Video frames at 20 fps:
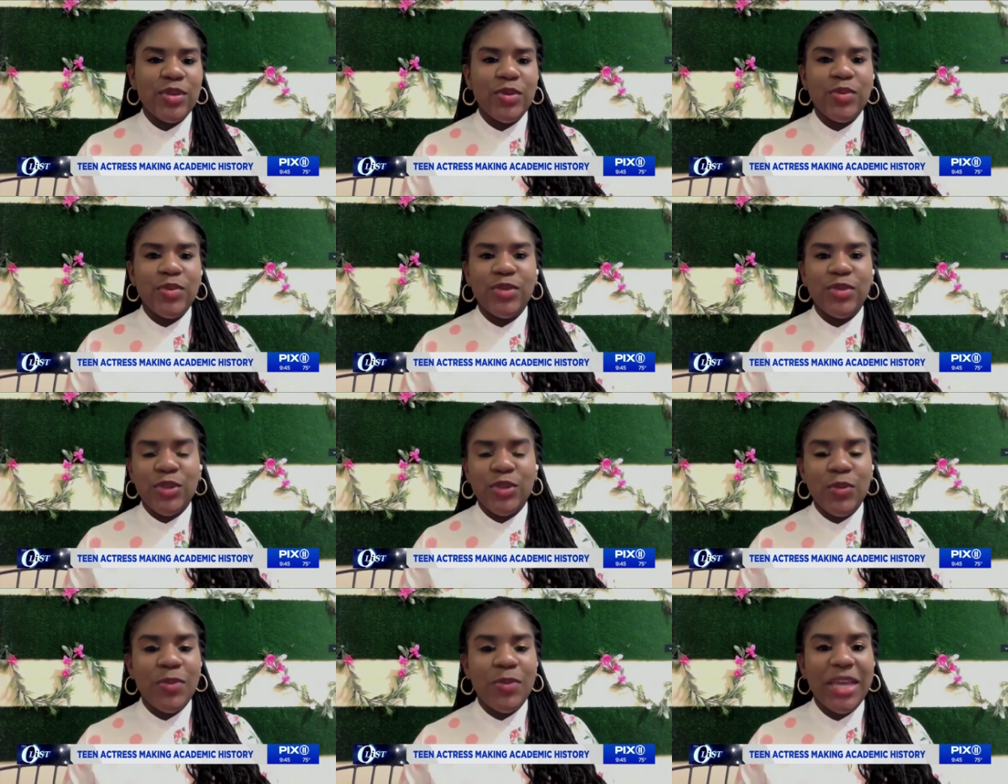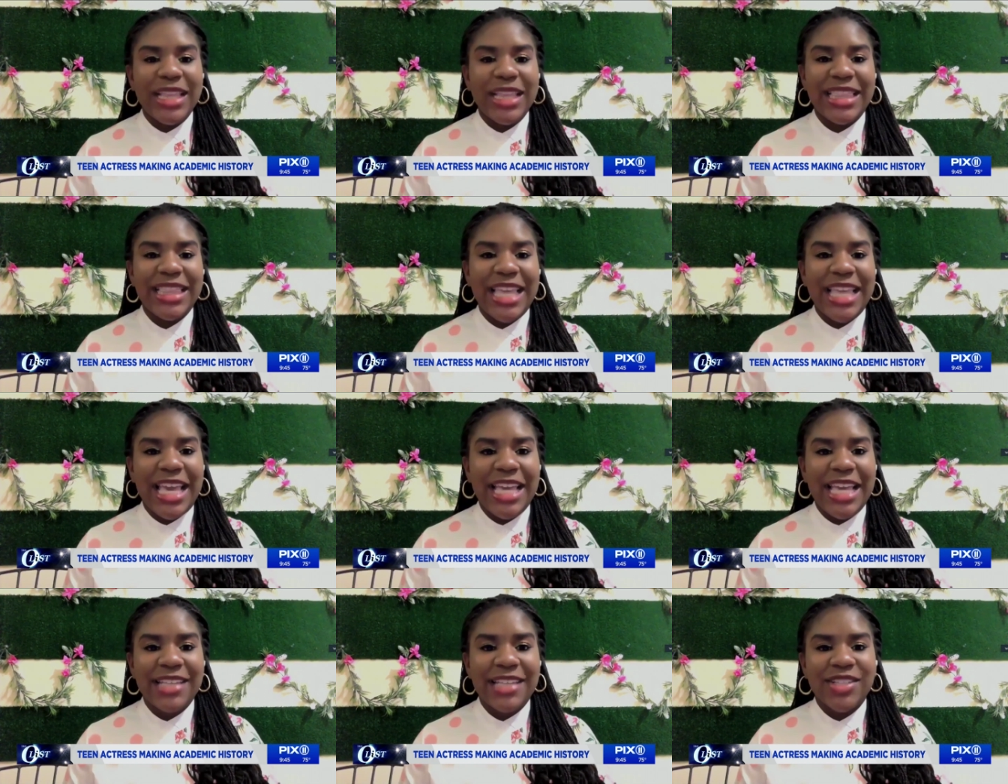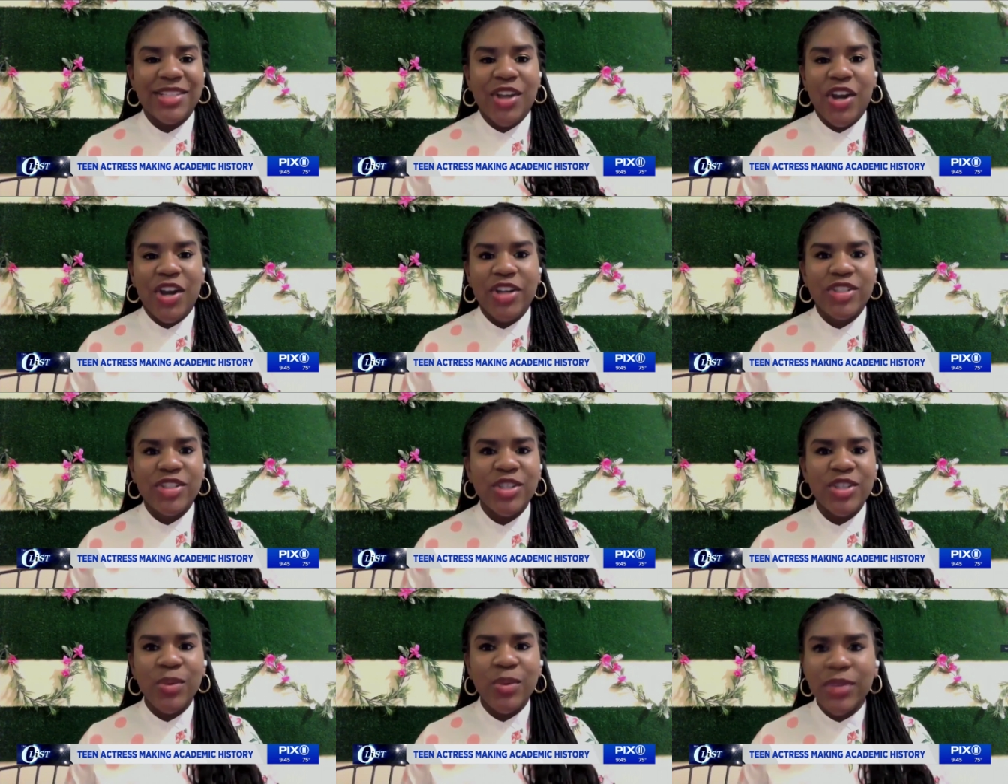who do big things
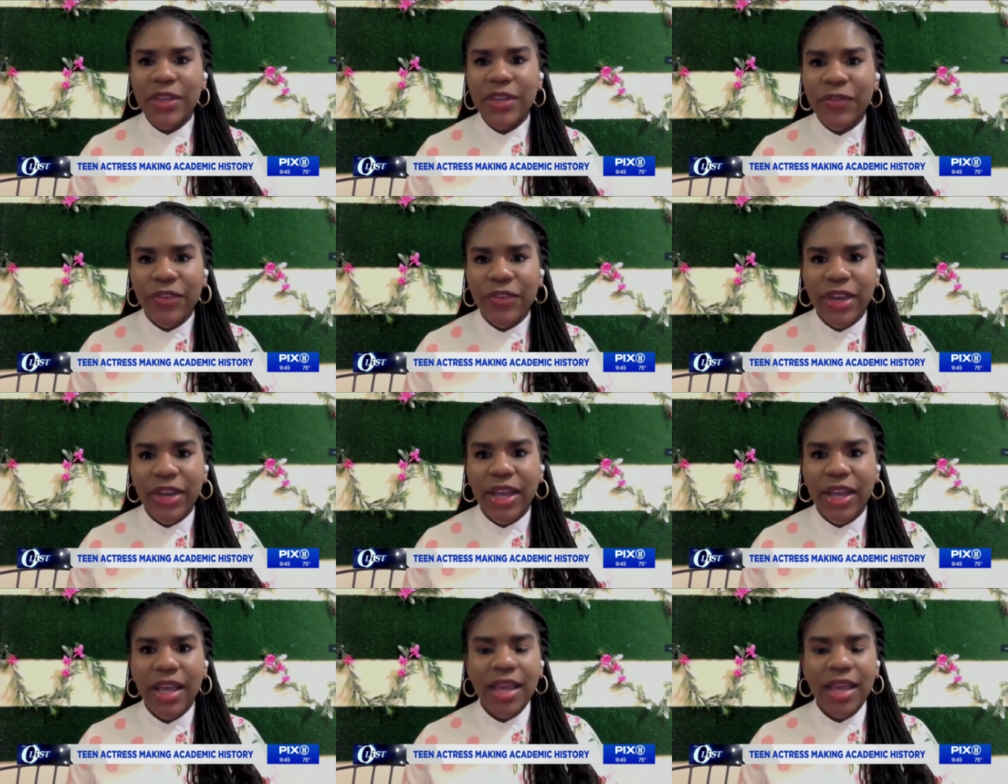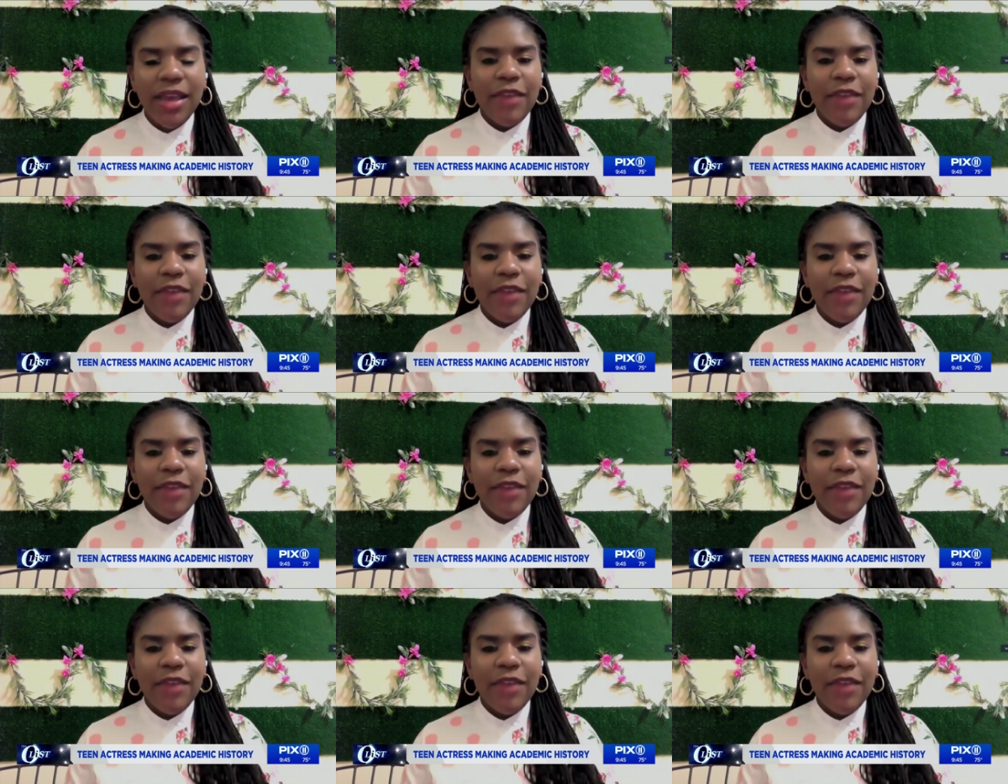are so different